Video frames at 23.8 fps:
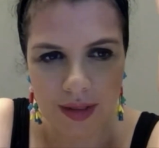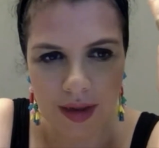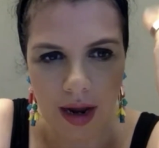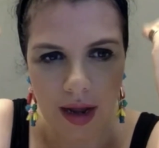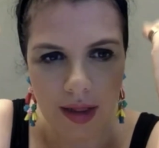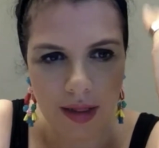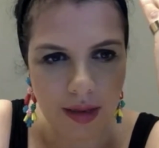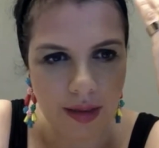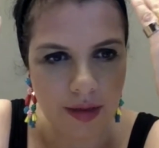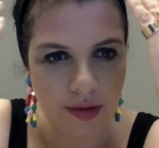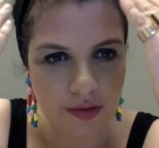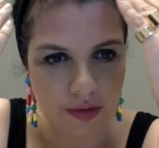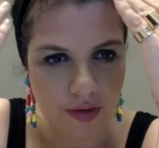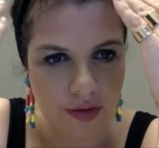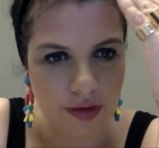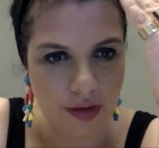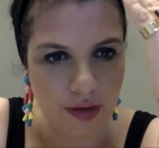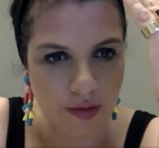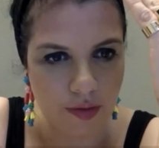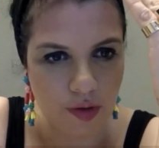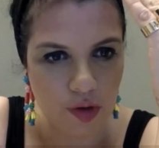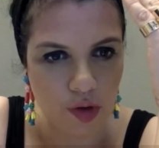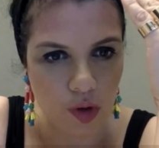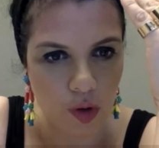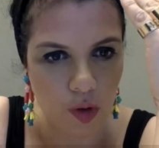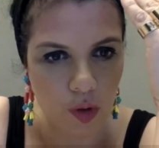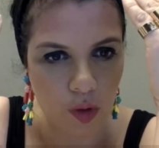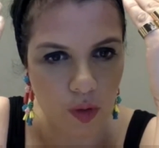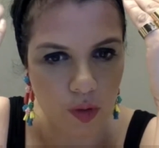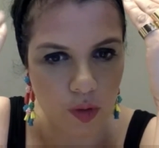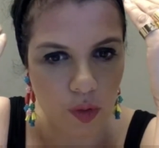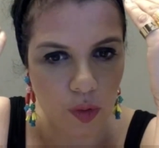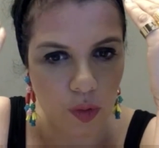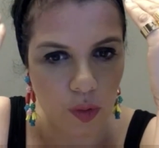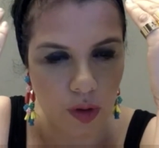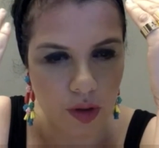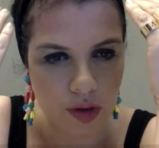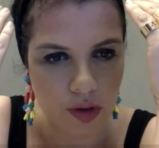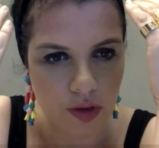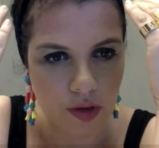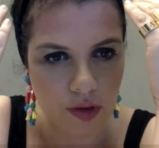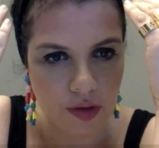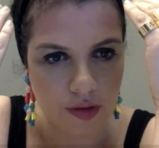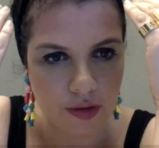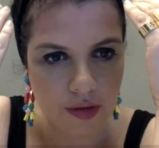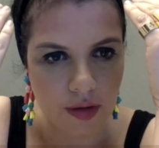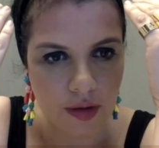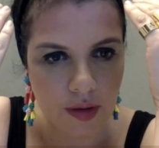I think there's a TV show called
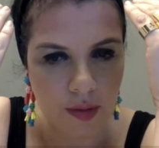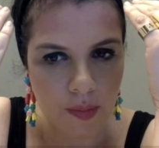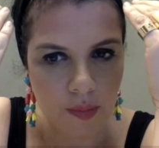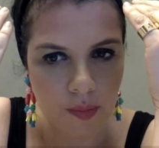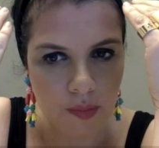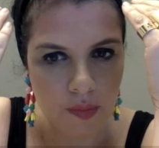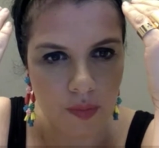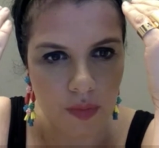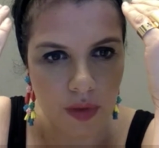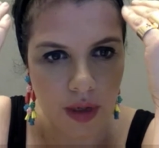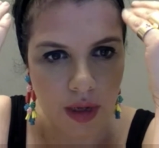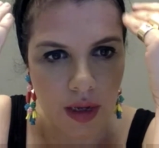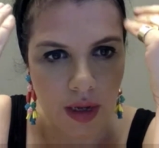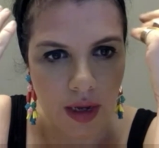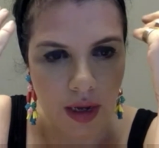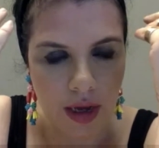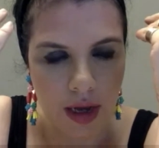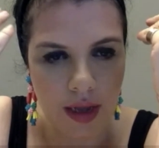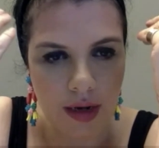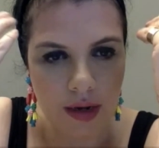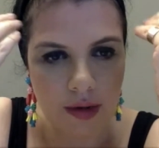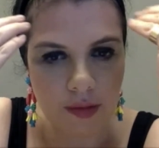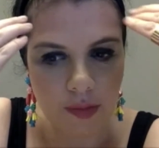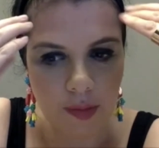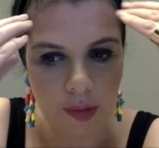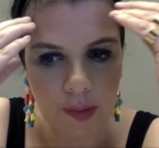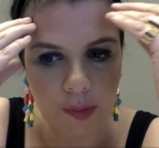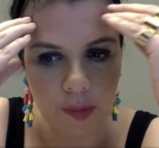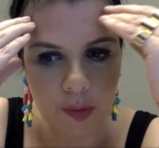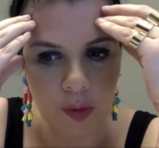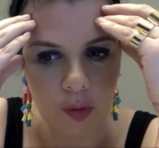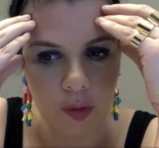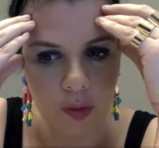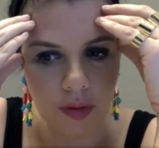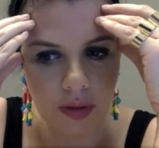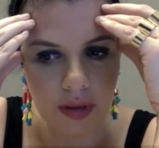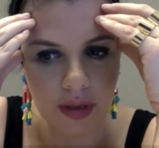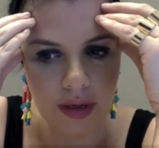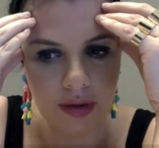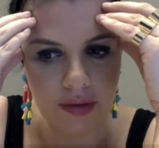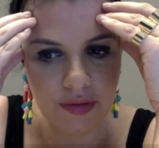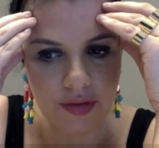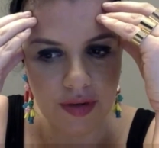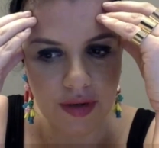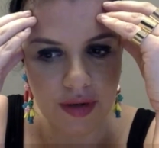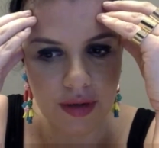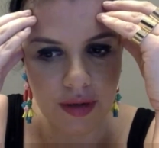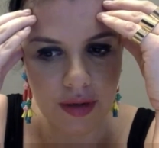Hoarders, and it's people who
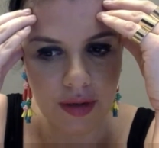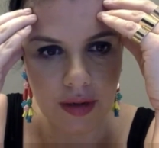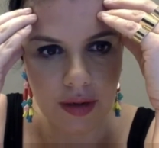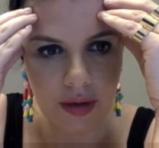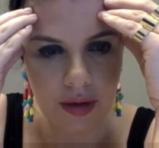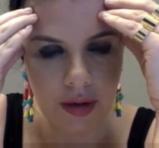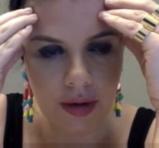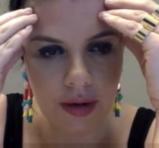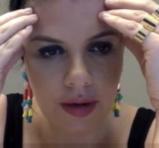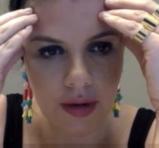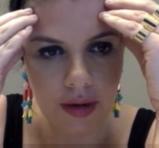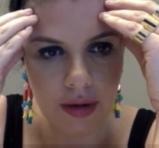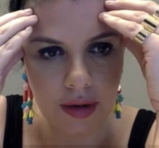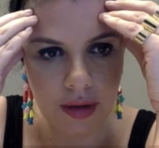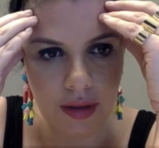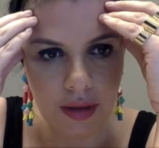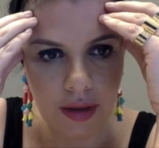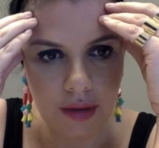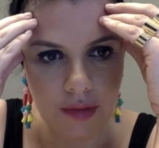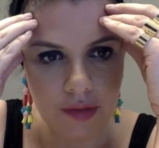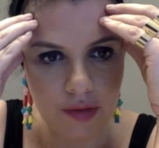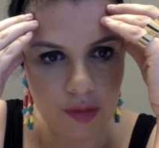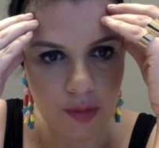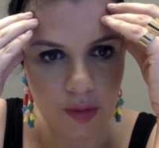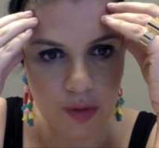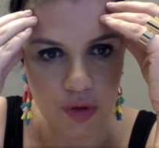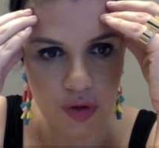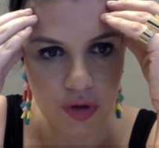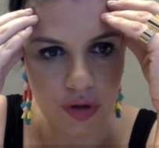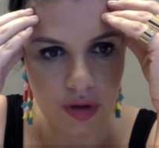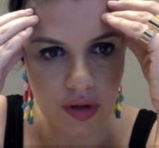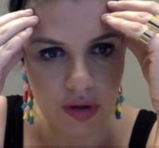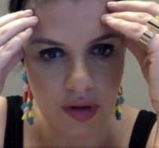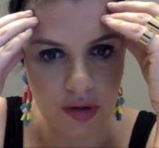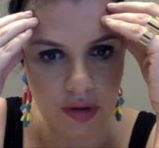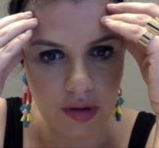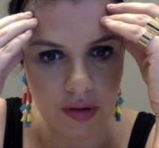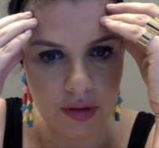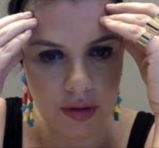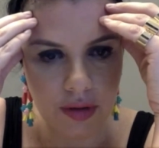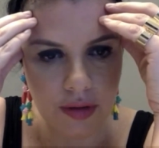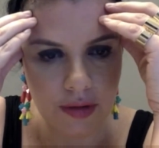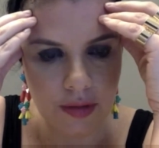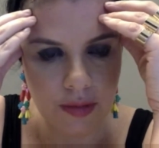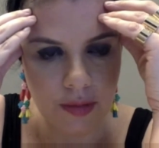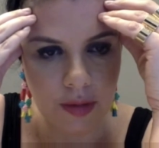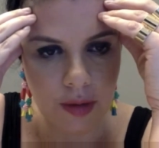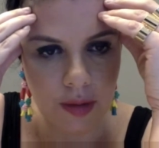live in, like, they have so much clutter
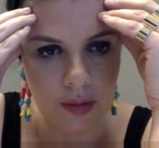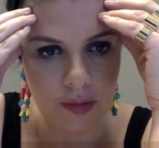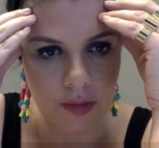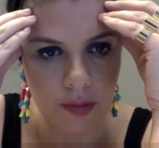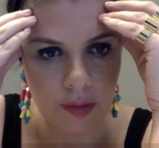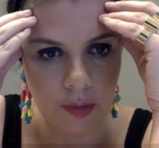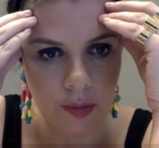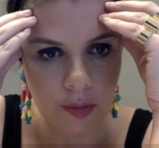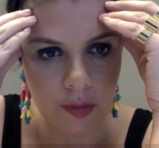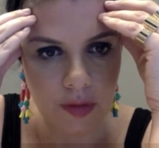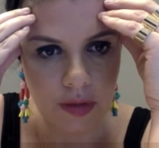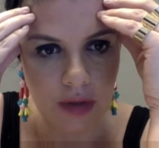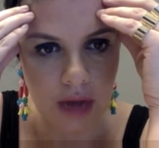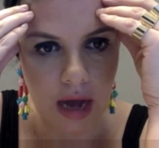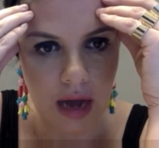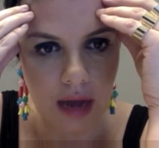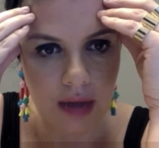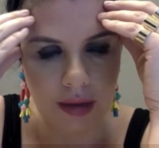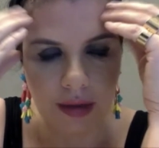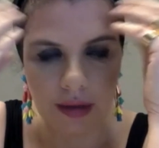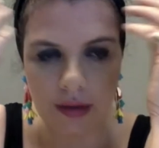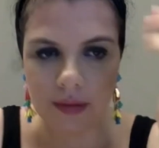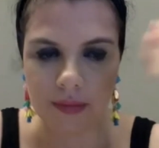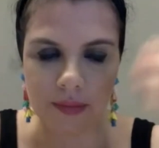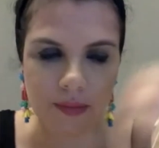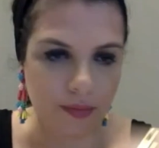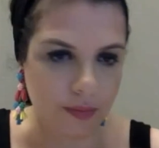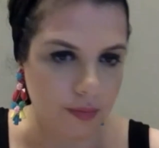that sometimes people die, like,